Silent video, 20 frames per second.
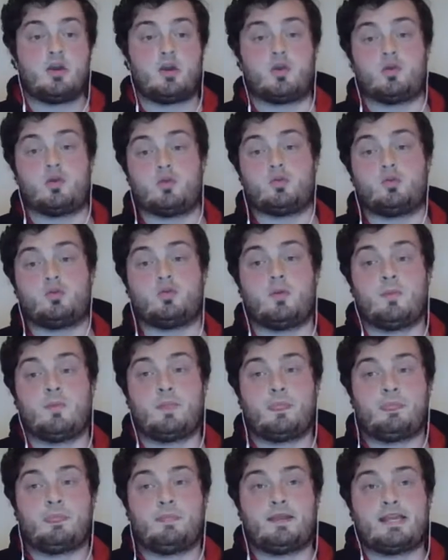who
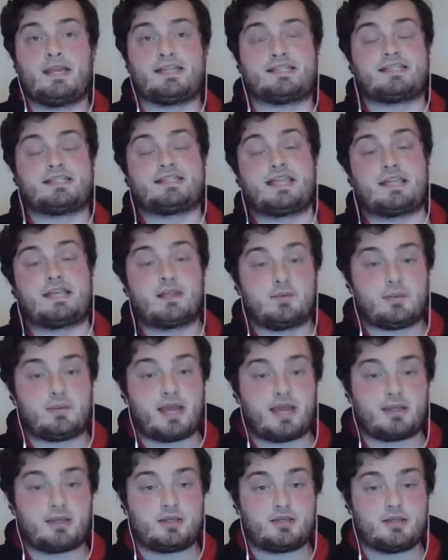is a
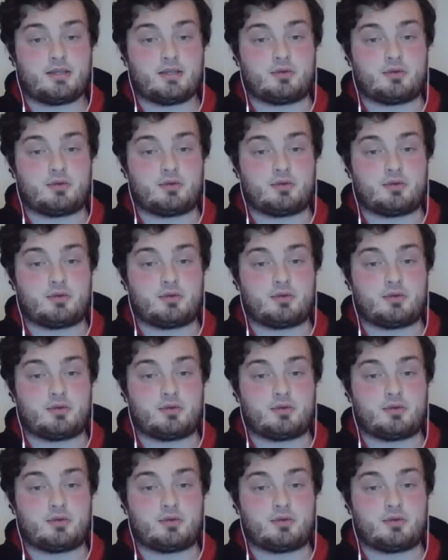centre-back,